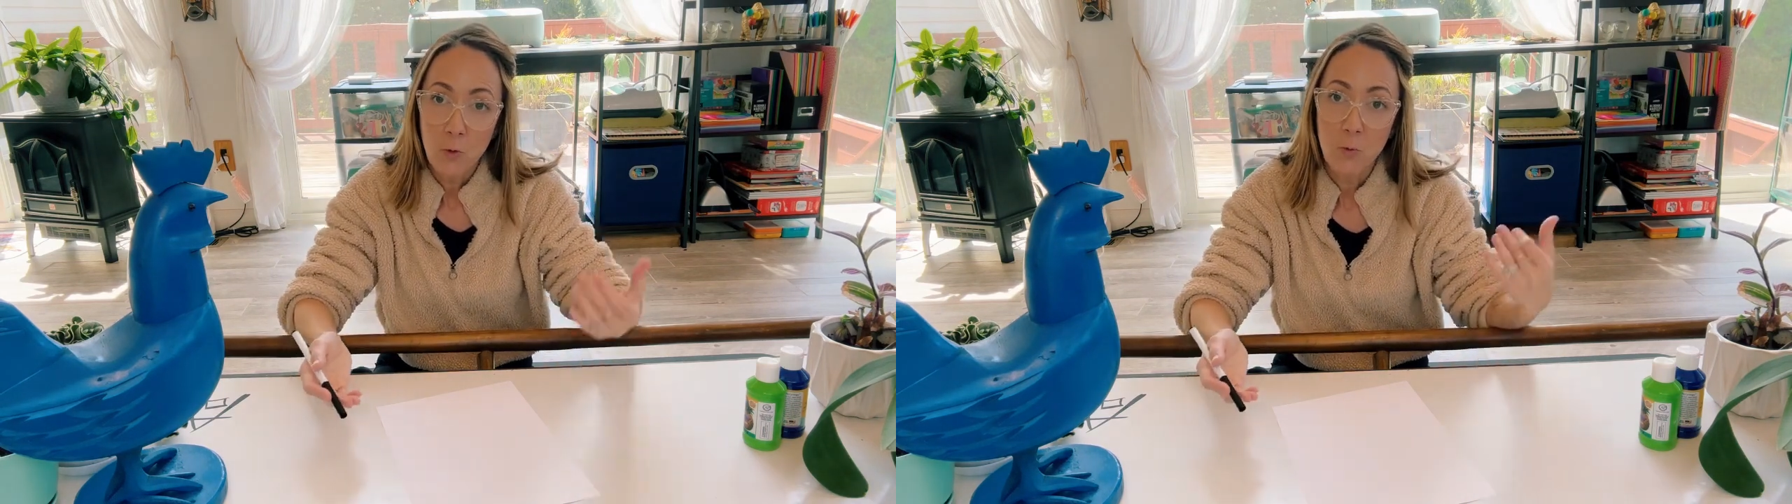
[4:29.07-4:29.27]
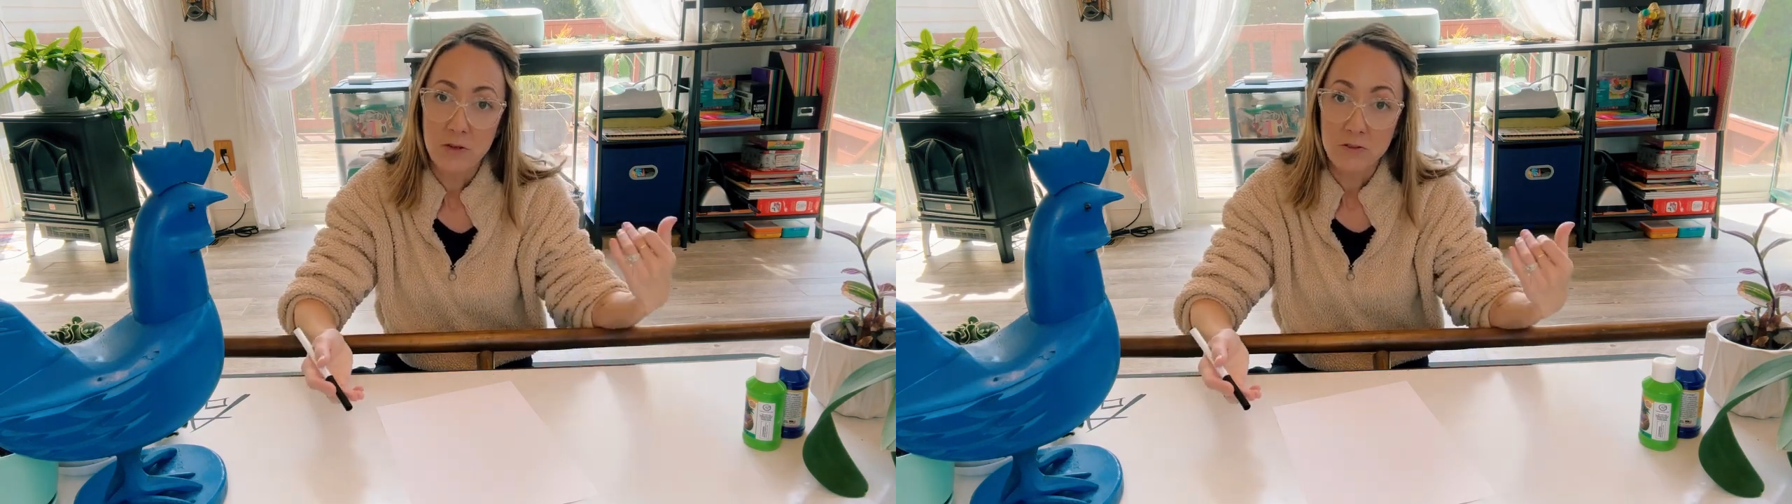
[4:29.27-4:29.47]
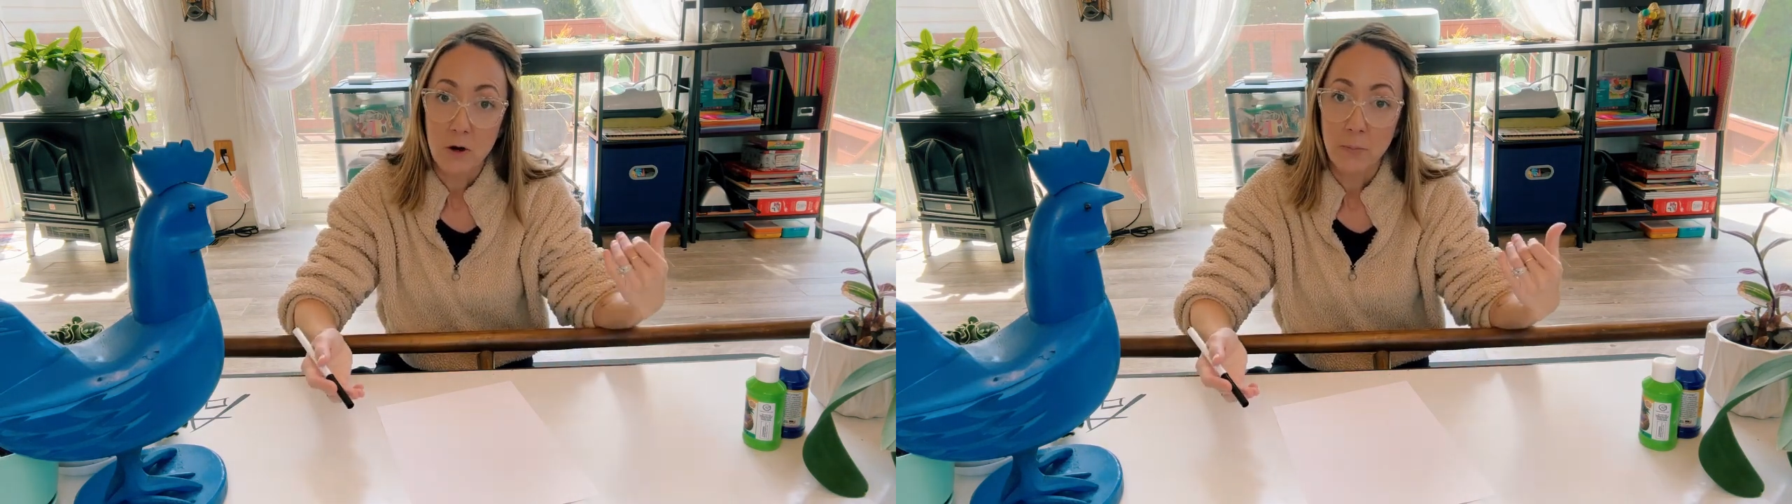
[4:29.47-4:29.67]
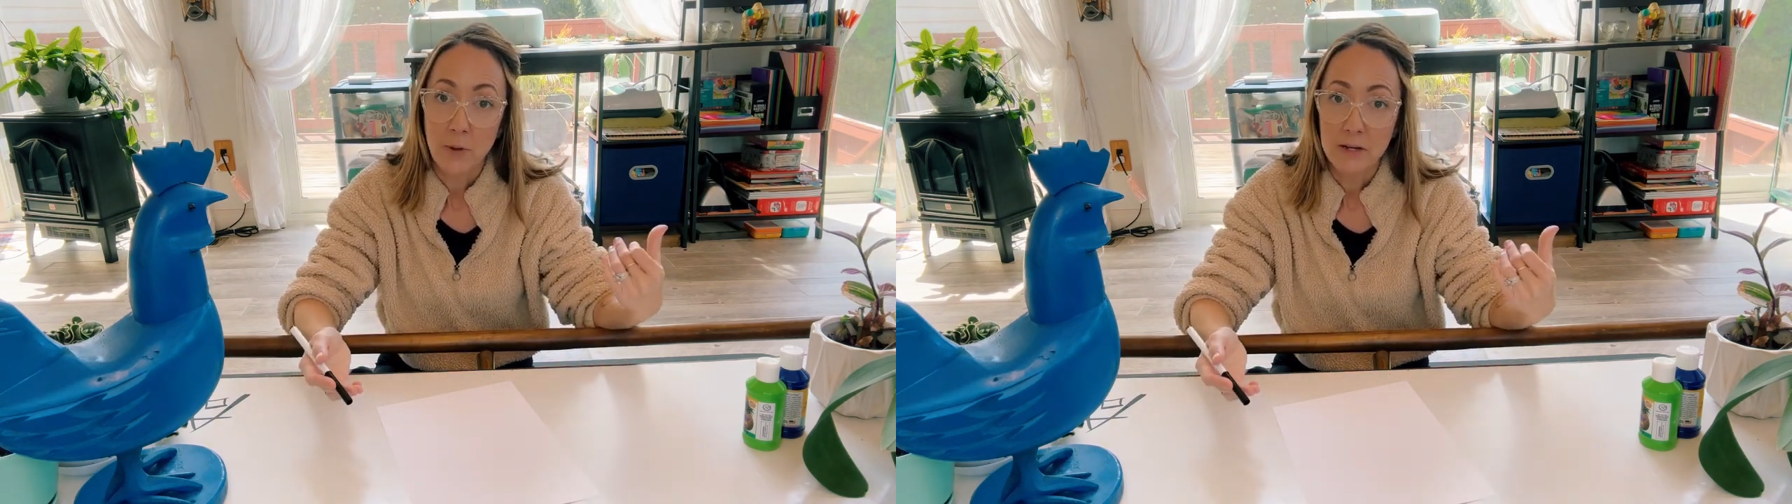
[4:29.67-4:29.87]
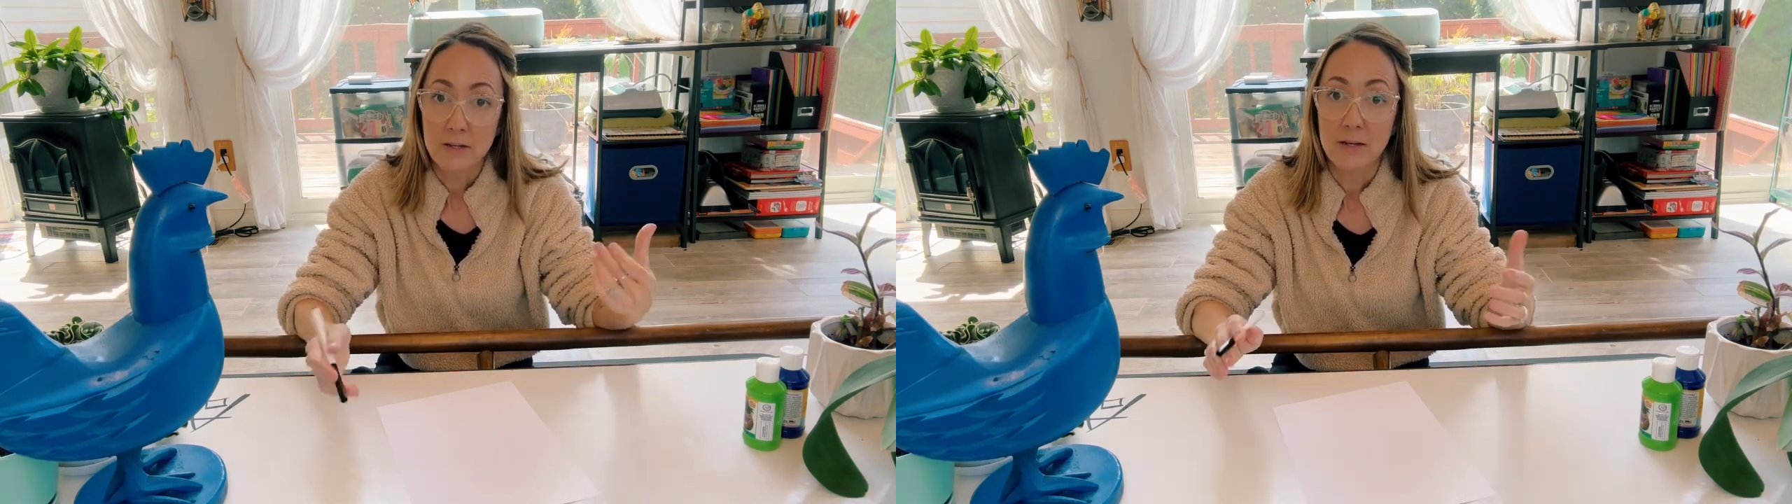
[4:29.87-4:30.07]
once our
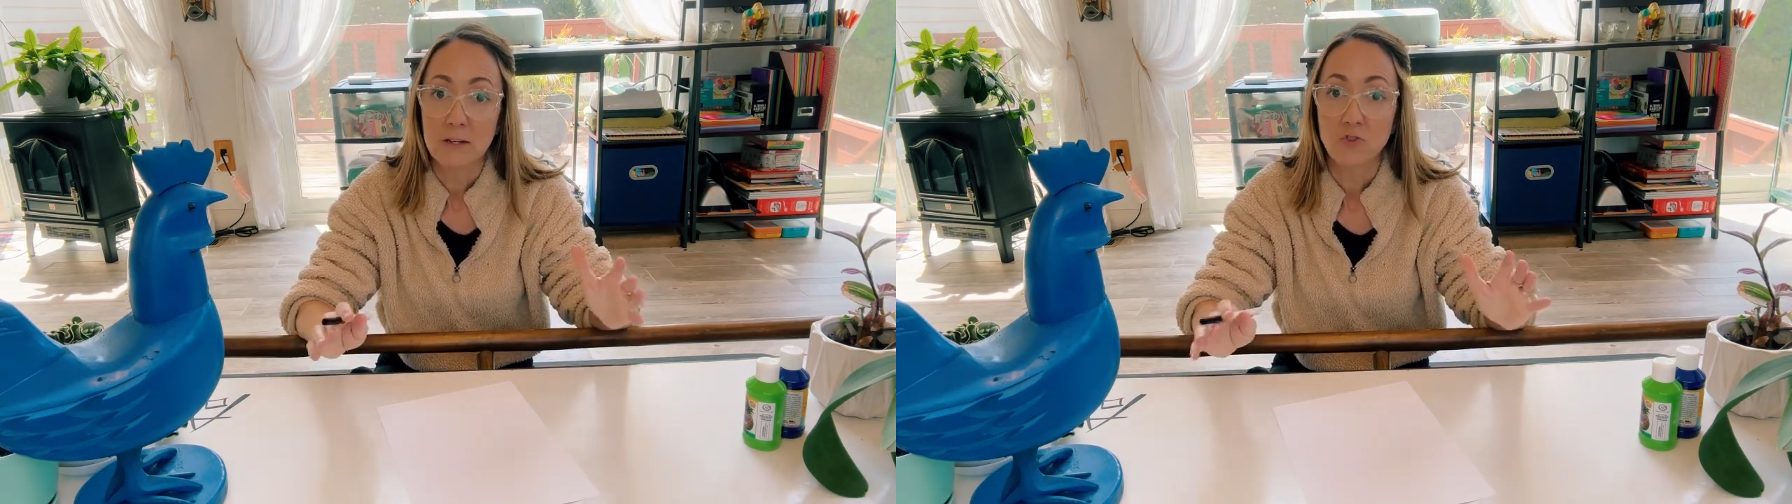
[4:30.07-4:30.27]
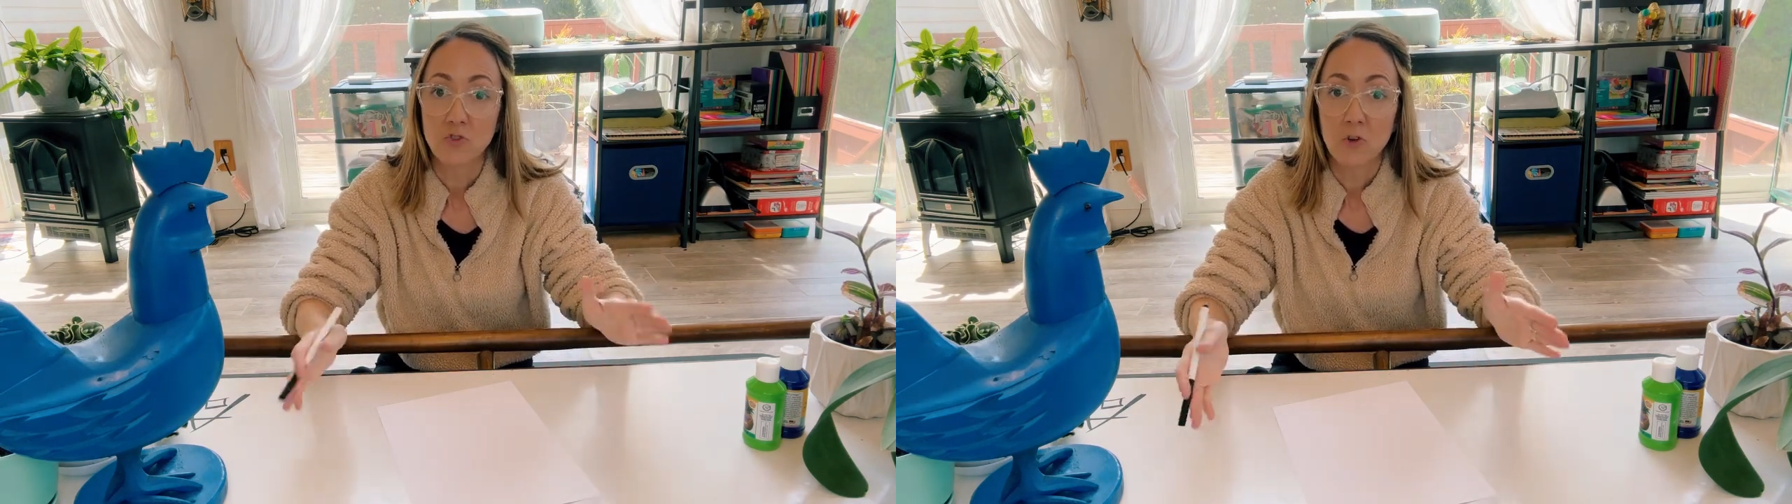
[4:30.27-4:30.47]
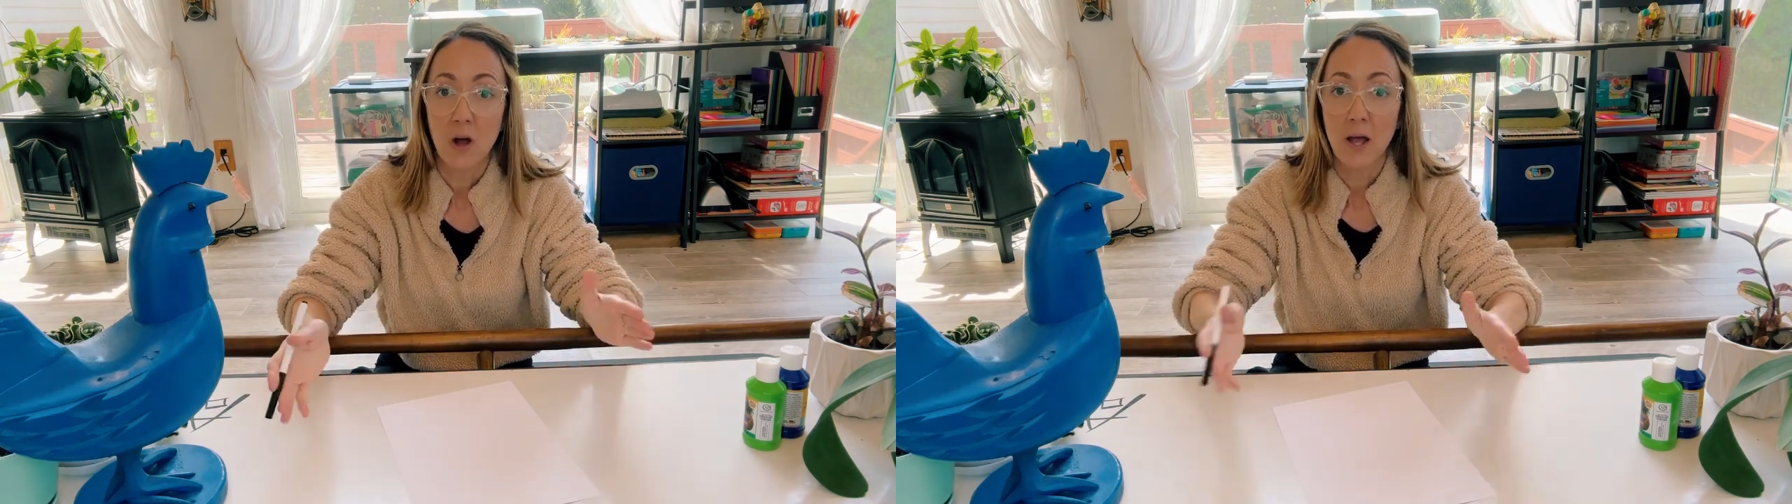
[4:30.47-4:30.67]
painting is dry